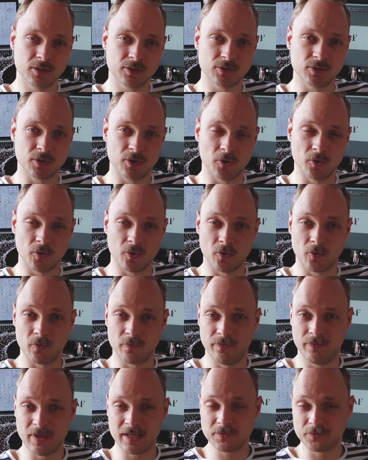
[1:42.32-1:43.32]

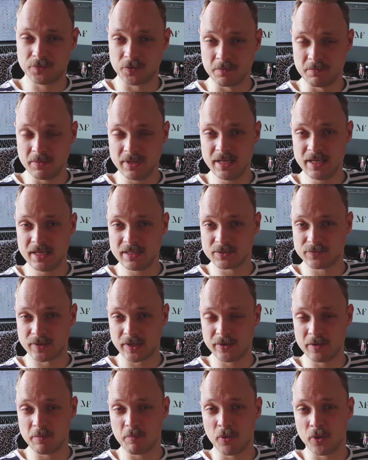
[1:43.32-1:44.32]
So that for me is
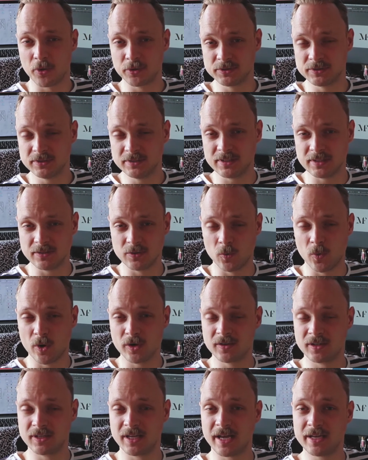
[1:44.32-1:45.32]
very important in the
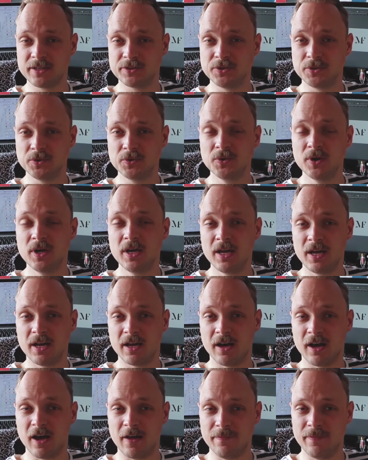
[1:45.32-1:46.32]
work that I do,
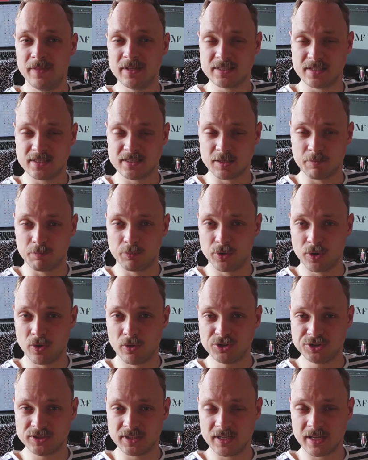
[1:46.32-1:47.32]
and this is an
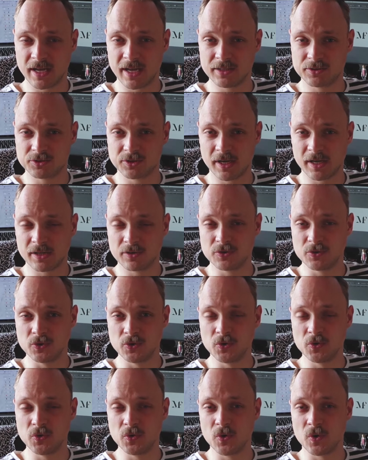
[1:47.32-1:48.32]
approach that I try
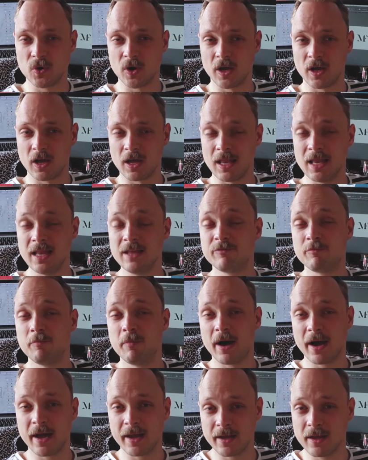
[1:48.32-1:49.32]
to live
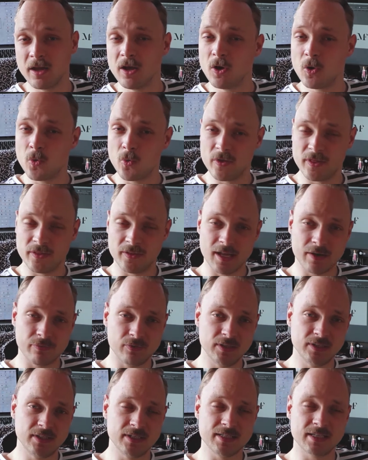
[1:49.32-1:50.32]
by within
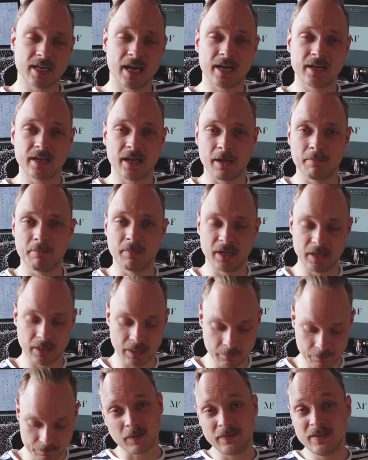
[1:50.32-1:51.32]
every design I make.
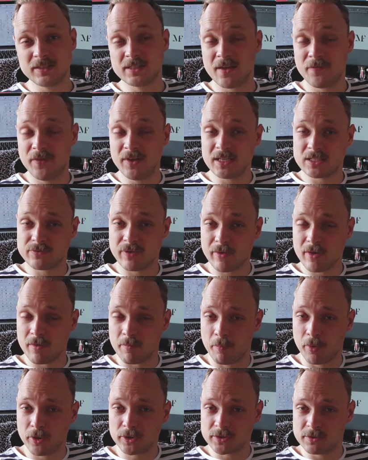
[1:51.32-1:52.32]
And this I think is very
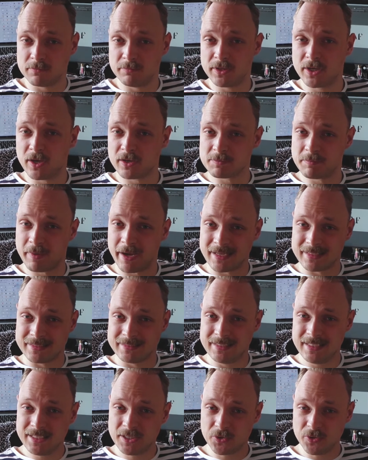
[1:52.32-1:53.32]
important because by
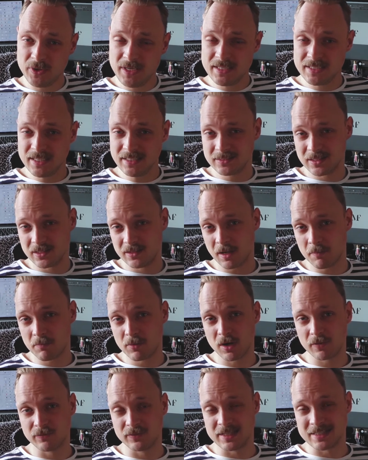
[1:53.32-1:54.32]
decreasing the
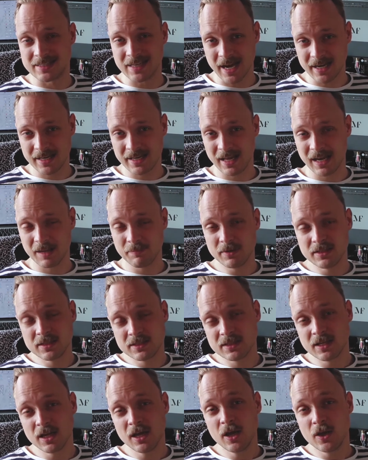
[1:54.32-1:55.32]
number of design
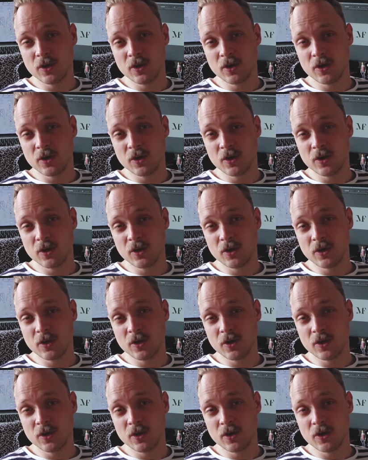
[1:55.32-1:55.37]
elements,